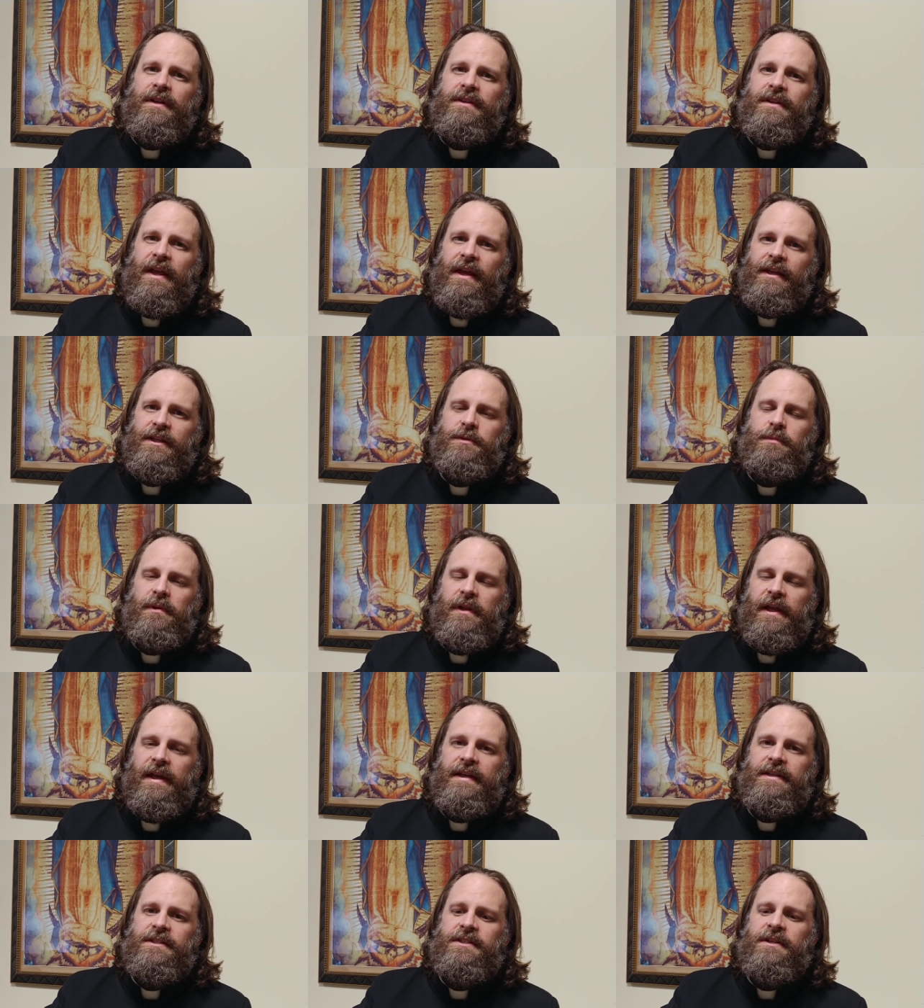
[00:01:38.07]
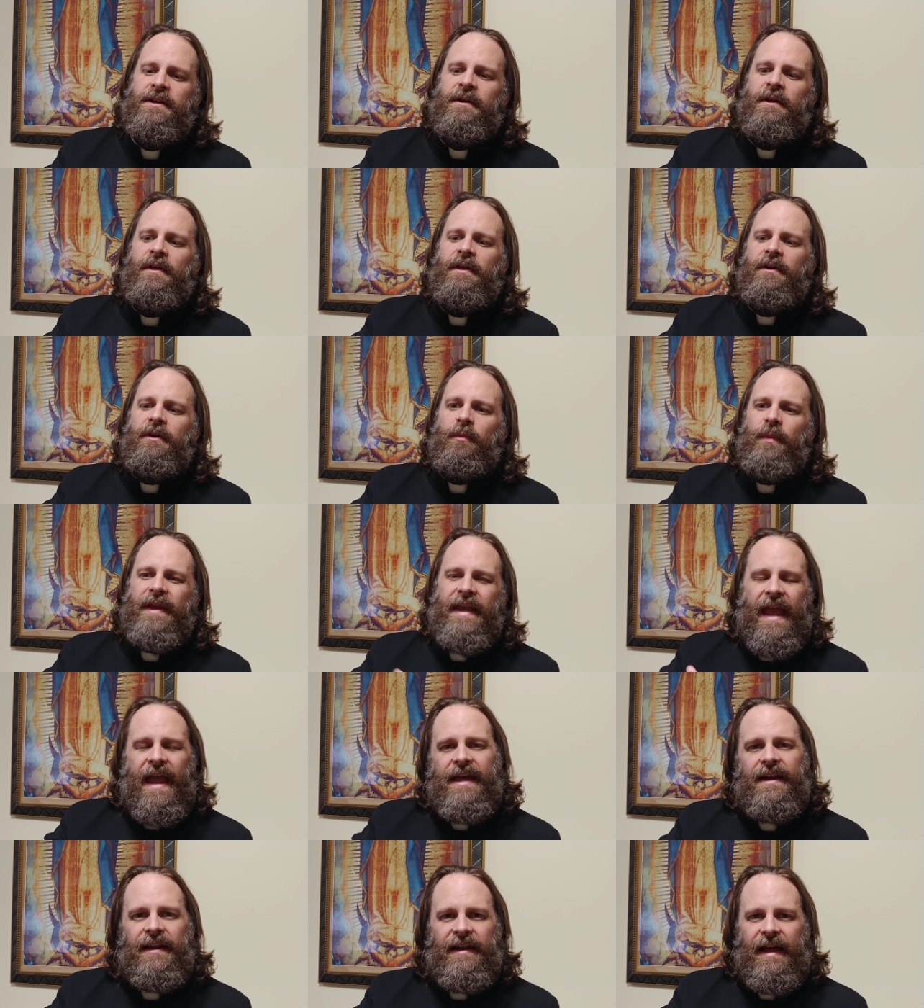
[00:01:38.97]
takes place. We
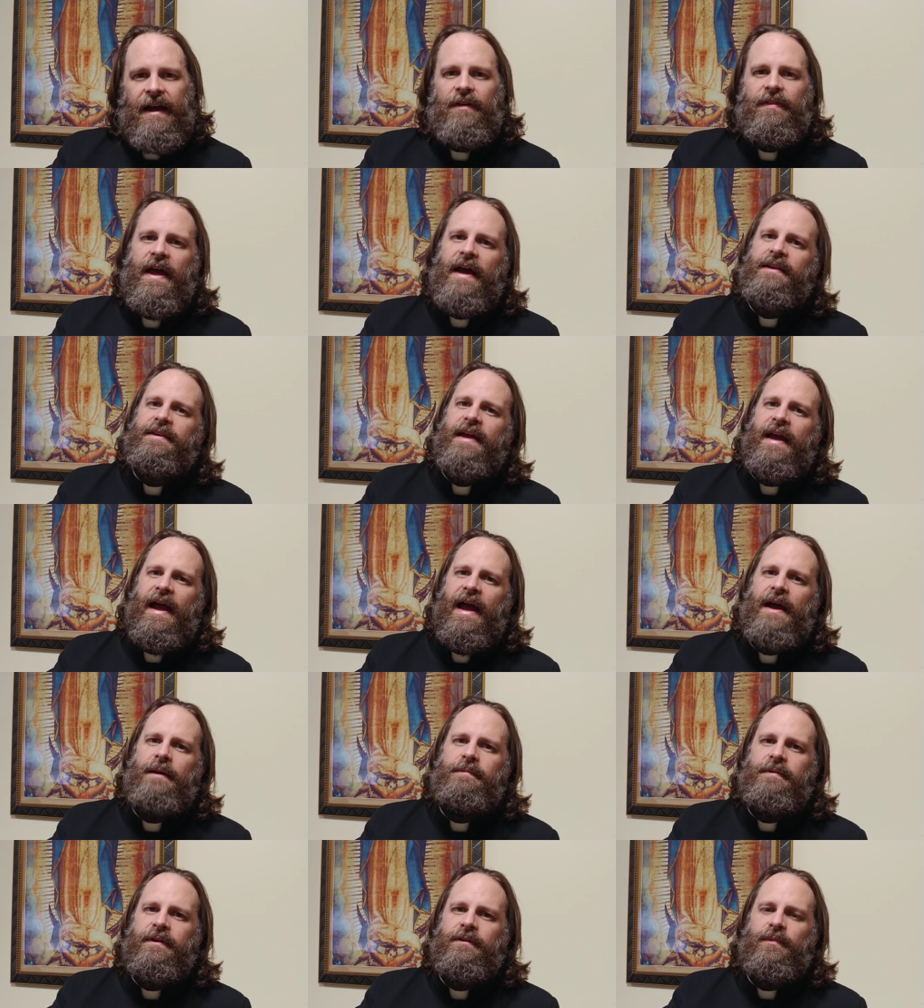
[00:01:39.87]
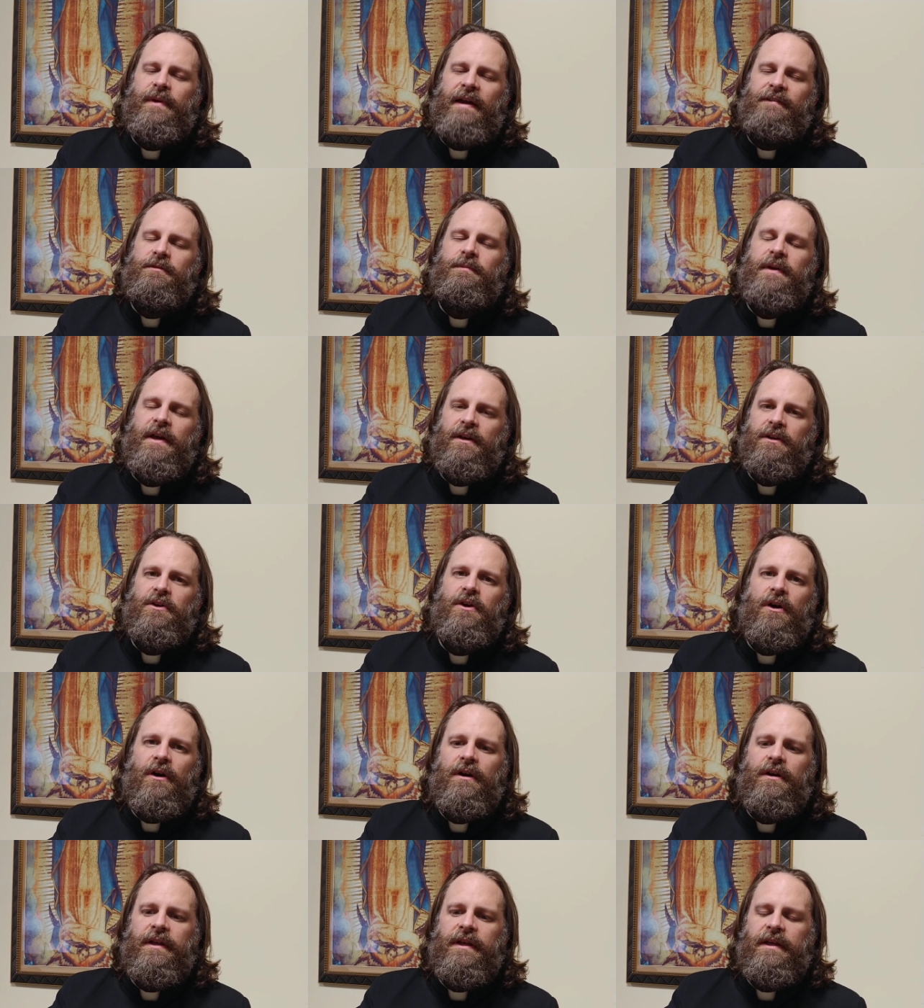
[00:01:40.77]
can't allow that to happen. We have to be on
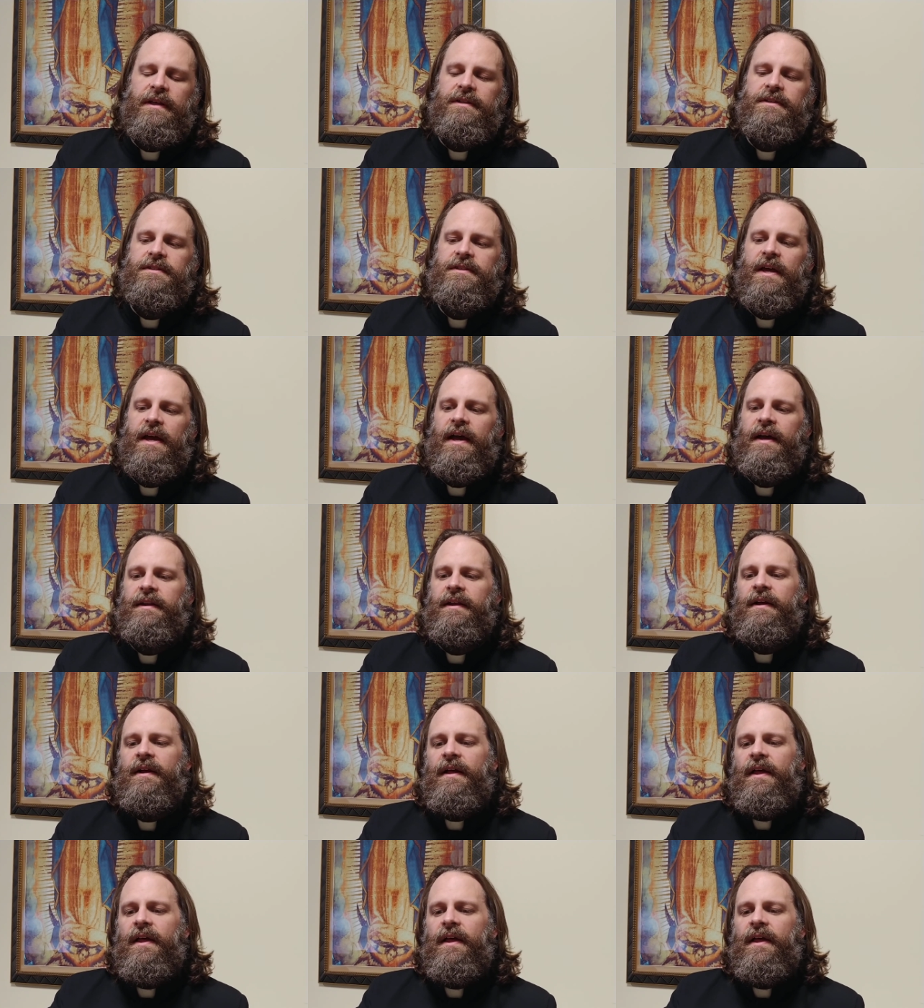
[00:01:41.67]
guard against that.